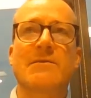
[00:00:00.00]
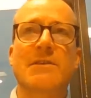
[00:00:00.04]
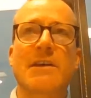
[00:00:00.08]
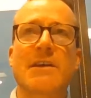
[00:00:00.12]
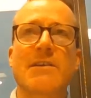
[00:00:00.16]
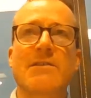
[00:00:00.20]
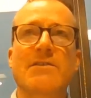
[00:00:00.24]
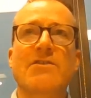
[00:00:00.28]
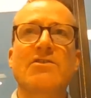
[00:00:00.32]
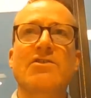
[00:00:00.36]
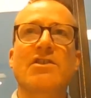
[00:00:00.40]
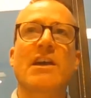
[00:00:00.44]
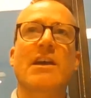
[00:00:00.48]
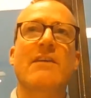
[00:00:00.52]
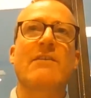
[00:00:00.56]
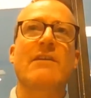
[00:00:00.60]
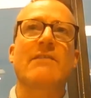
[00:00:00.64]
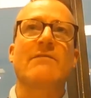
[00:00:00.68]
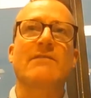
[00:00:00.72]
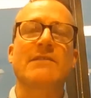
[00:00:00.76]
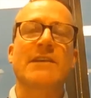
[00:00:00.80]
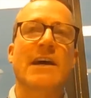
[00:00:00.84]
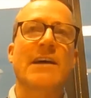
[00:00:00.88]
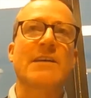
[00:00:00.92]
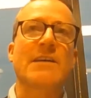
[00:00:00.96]
so that's the sharing
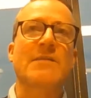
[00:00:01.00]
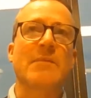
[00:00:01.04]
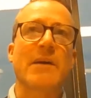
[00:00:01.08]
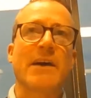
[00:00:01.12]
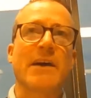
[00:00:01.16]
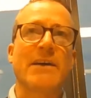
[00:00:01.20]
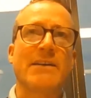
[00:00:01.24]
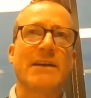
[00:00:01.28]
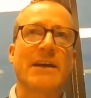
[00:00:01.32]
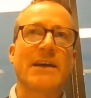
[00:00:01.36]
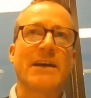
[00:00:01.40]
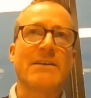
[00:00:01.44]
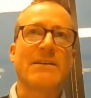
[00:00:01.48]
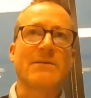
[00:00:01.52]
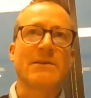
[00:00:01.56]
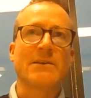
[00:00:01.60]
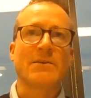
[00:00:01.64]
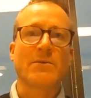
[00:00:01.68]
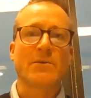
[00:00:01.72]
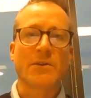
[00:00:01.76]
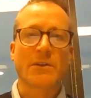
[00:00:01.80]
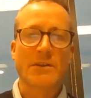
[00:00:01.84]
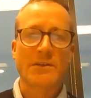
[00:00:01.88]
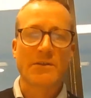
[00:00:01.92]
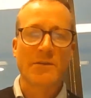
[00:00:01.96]
of taxpayer data
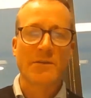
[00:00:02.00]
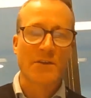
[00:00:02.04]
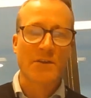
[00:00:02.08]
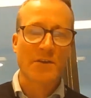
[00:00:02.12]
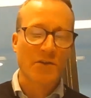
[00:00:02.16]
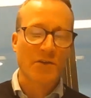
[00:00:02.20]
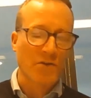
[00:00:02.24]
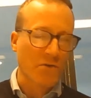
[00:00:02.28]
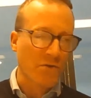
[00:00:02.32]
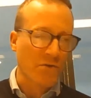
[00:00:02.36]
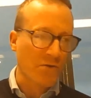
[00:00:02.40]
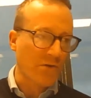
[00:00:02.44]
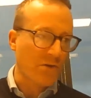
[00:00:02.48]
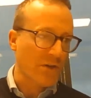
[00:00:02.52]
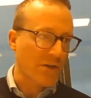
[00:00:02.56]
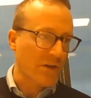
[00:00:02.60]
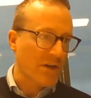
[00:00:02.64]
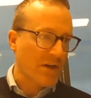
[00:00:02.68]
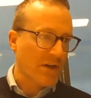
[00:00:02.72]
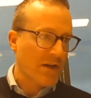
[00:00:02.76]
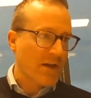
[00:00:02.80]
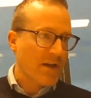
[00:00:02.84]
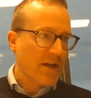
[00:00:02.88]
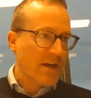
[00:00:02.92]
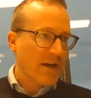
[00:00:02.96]
in order to ensure
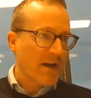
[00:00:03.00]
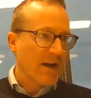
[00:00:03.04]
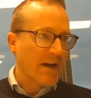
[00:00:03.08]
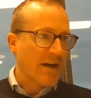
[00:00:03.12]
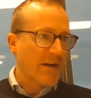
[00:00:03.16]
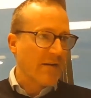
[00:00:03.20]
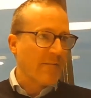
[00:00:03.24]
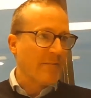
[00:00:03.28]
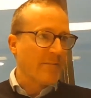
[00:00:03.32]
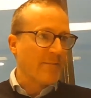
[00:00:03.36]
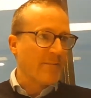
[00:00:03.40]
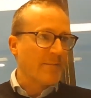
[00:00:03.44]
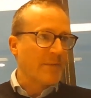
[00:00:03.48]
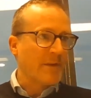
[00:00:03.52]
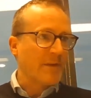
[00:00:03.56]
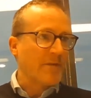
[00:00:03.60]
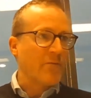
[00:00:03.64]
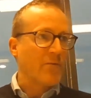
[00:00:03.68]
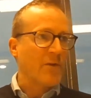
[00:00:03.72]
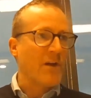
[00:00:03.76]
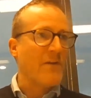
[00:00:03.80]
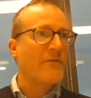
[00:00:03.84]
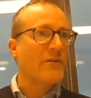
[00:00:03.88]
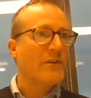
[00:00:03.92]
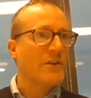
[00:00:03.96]

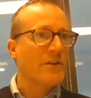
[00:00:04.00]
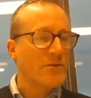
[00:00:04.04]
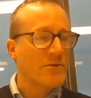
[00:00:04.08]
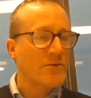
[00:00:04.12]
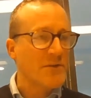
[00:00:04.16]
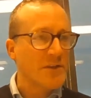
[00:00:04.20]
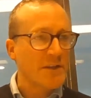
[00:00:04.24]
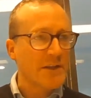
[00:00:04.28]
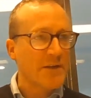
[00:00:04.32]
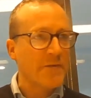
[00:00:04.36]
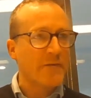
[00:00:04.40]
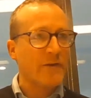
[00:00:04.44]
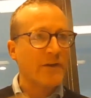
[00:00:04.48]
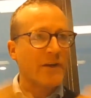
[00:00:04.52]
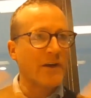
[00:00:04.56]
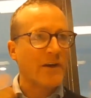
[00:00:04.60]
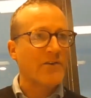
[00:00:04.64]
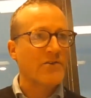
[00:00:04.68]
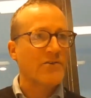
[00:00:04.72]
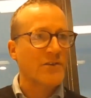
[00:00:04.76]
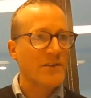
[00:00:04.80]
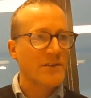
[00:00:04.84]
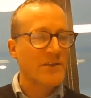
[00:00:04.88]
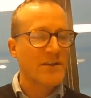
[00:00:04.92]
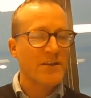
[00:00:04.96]
revenues in different
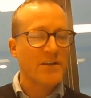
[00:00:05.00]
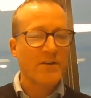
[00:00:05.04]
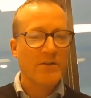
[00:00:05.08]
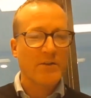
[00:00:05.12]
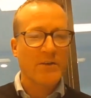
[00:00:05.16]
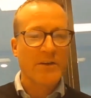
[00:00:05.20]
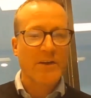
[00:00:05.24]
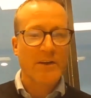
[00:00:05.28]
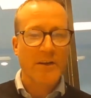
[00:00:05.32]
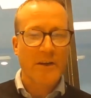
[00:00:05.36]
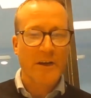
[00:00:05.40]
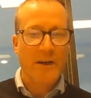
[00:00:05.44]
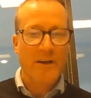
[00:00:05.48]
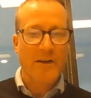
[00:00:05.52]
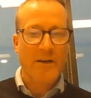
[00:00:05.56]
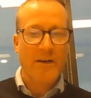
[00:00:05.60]
countries are not